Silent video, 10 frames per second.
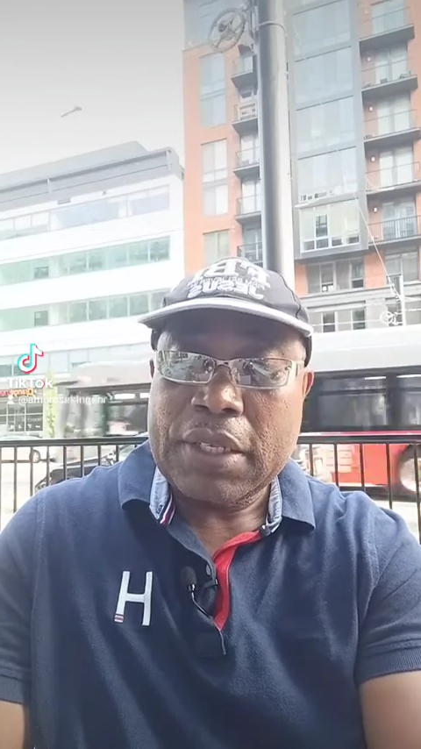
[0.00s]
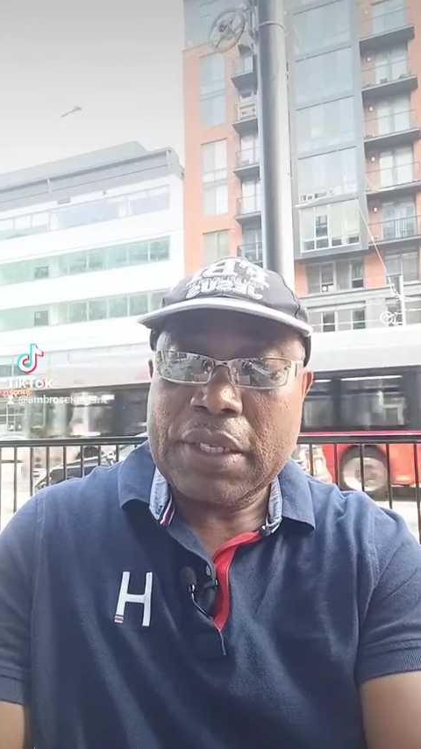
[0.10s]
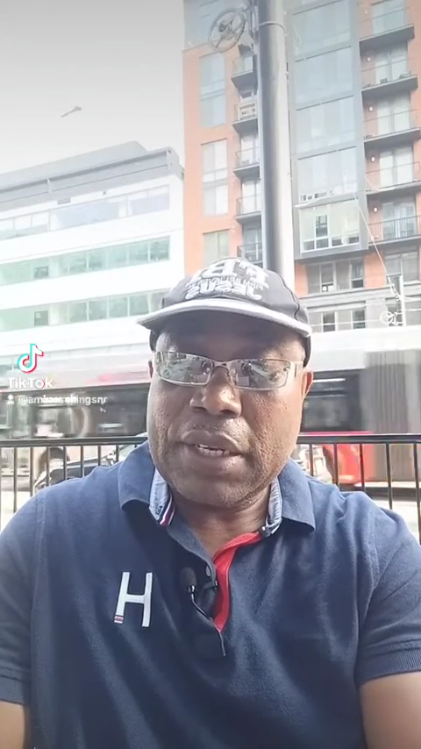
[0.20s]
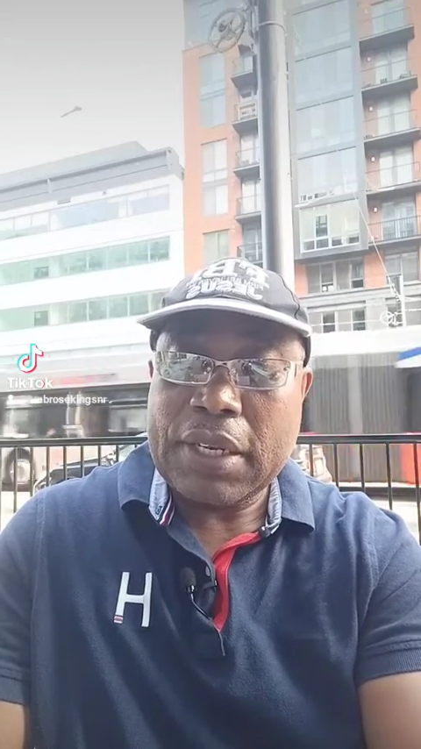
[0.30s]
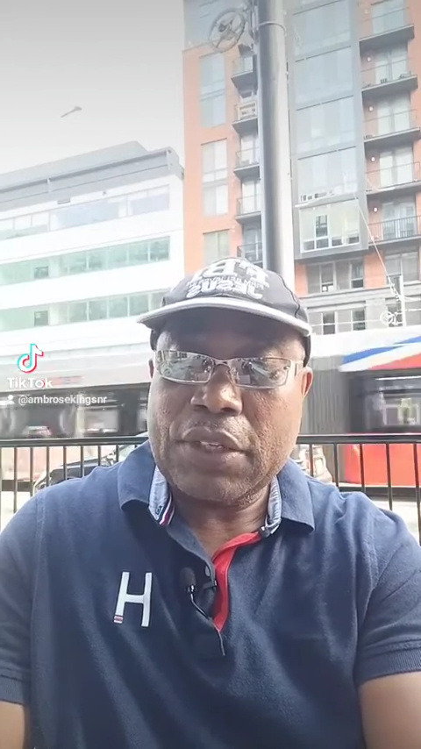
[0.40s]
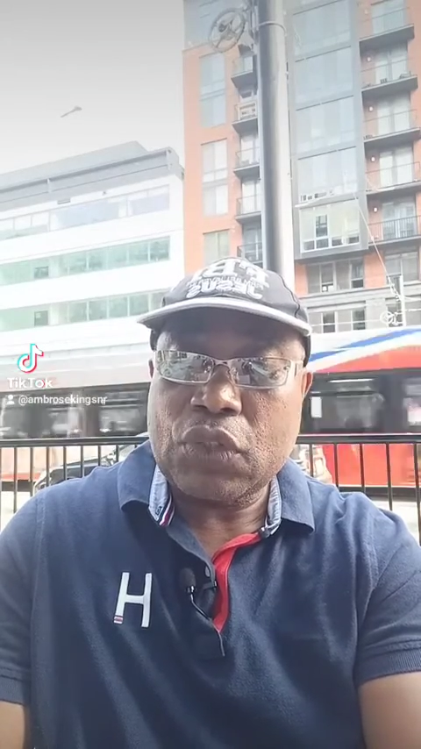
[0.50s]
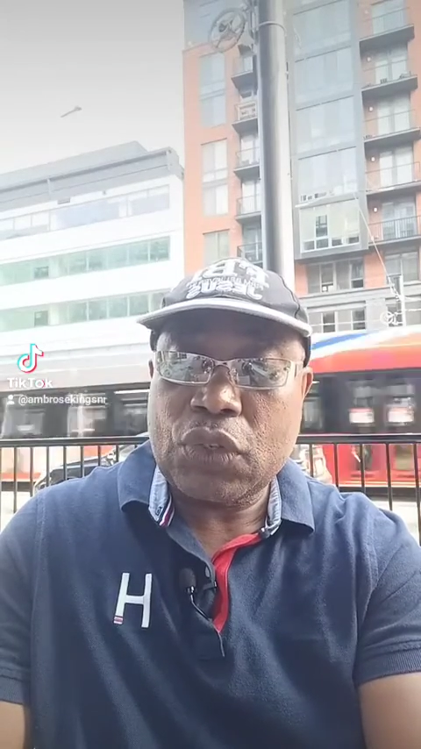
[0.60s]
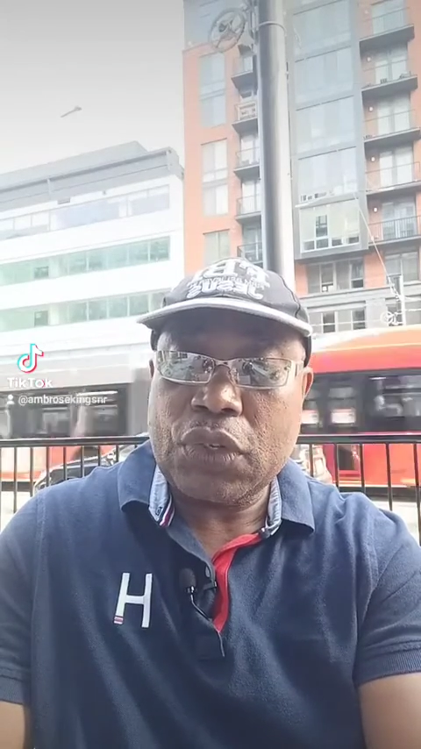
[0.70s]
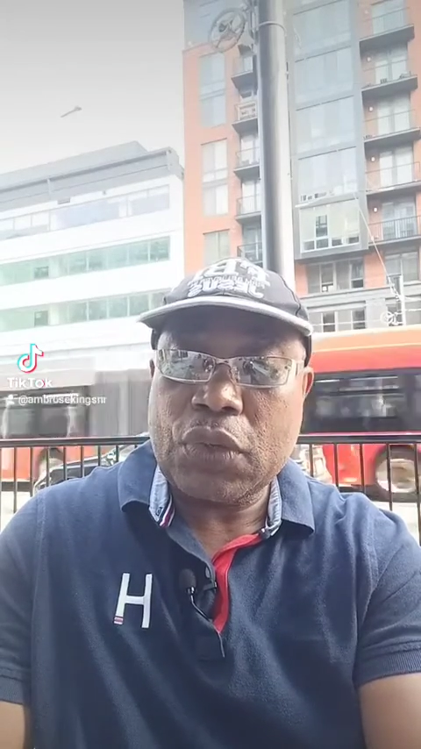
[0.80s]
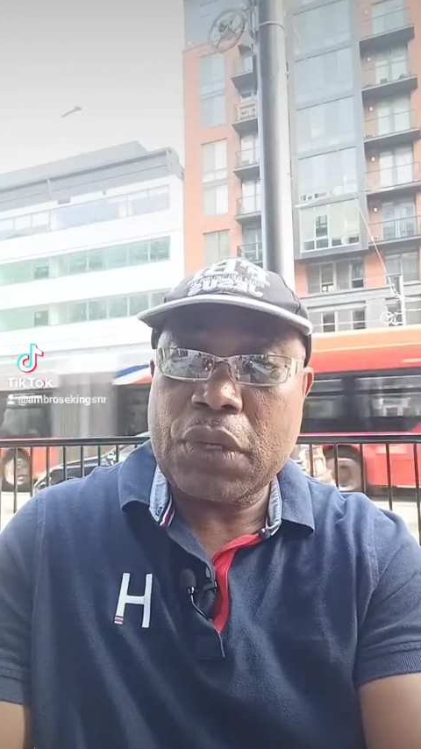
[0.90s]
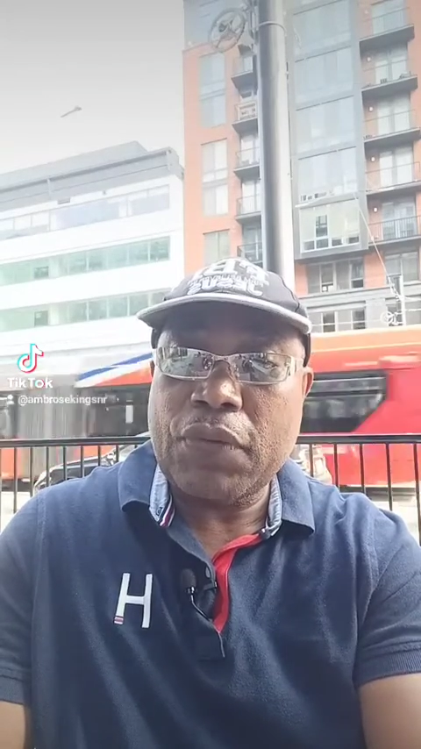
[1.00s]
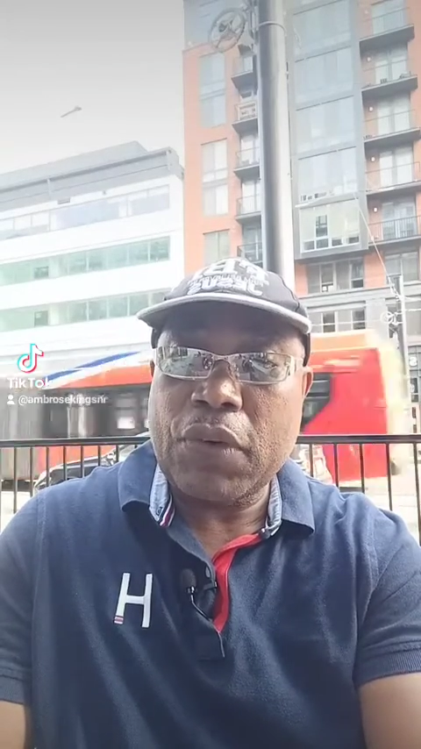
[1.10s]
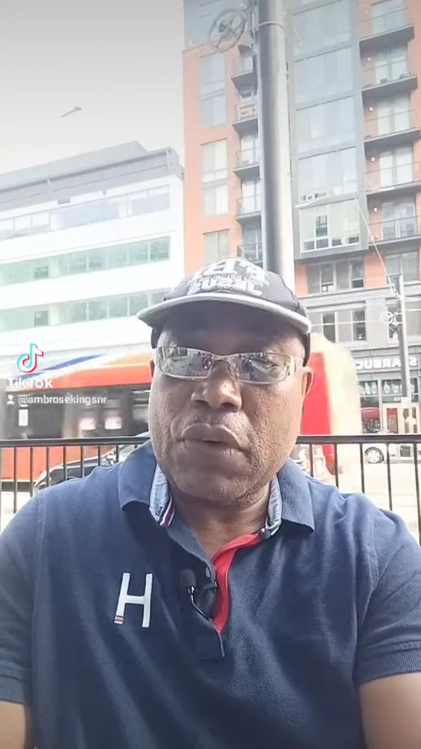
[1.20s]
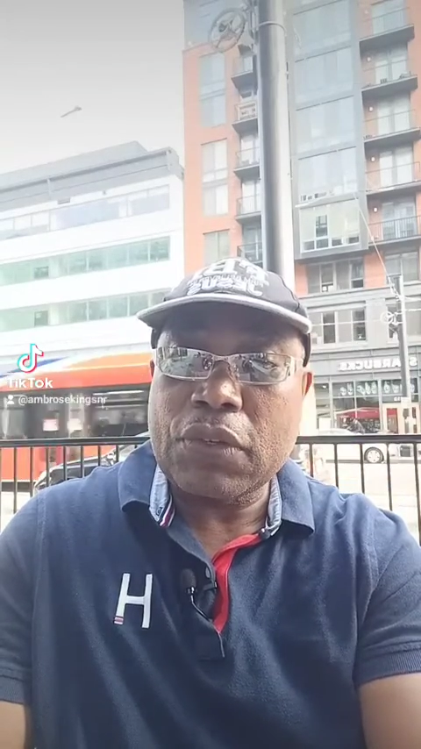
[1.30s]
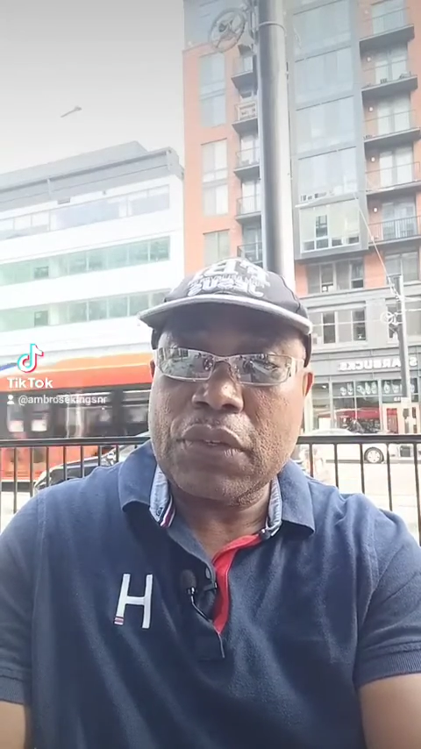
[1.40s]
steal and destroy. So they
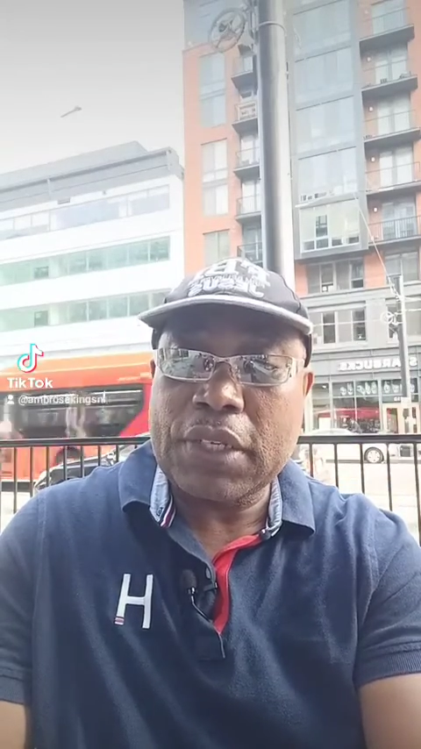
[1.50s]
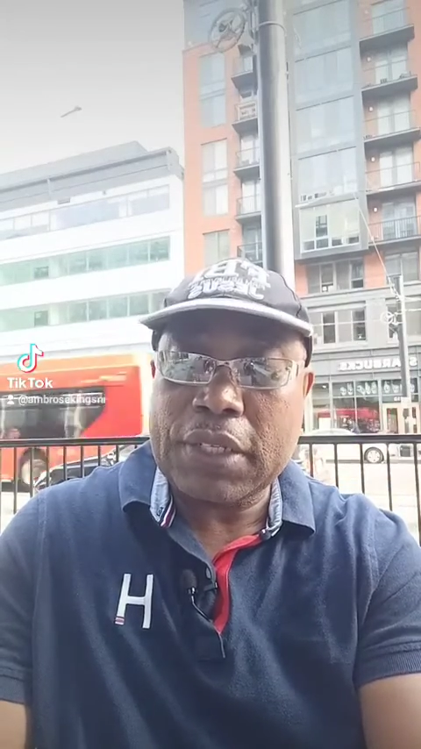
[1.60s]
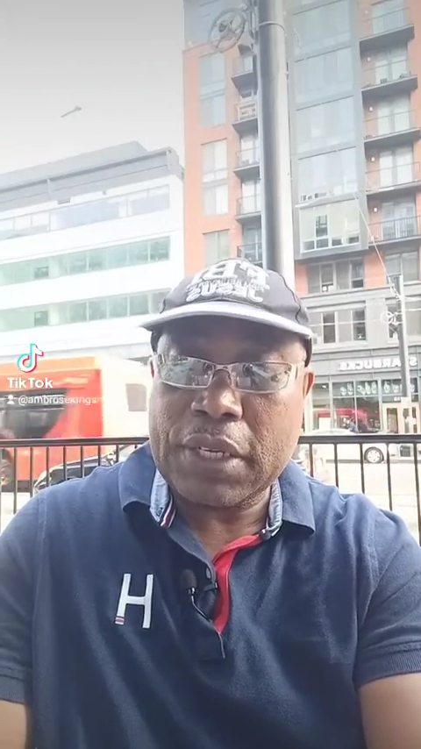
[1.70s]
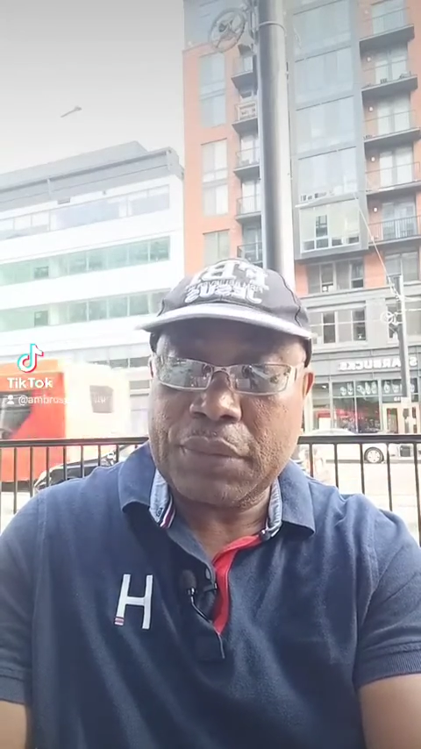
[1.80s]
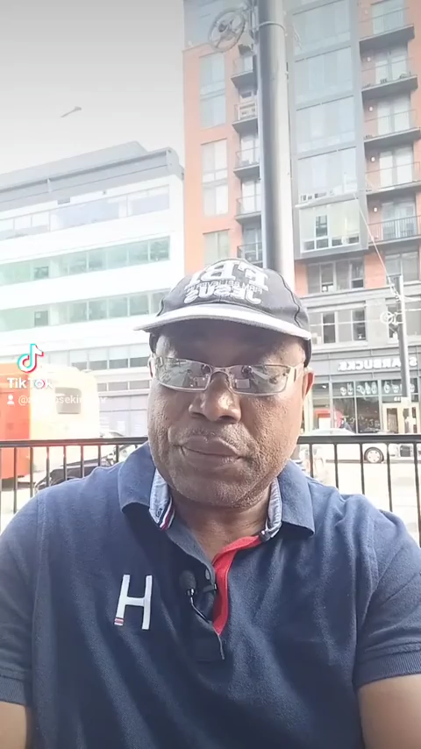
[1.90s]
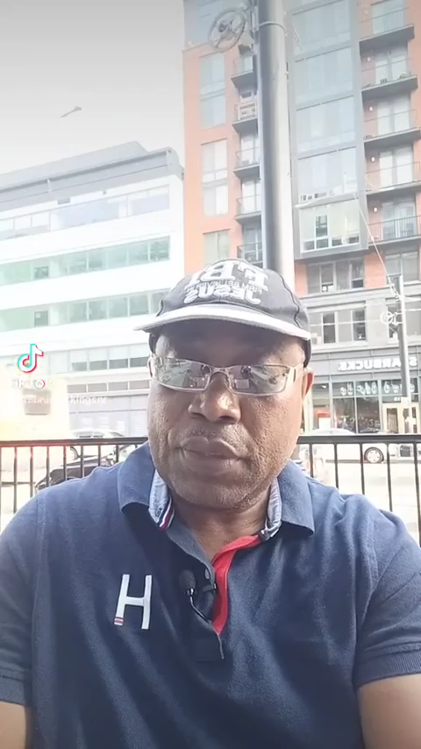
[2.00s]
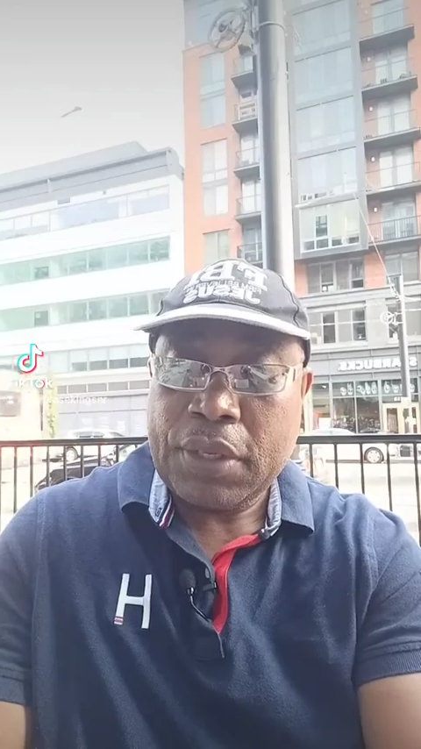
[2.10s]
focus on Satan.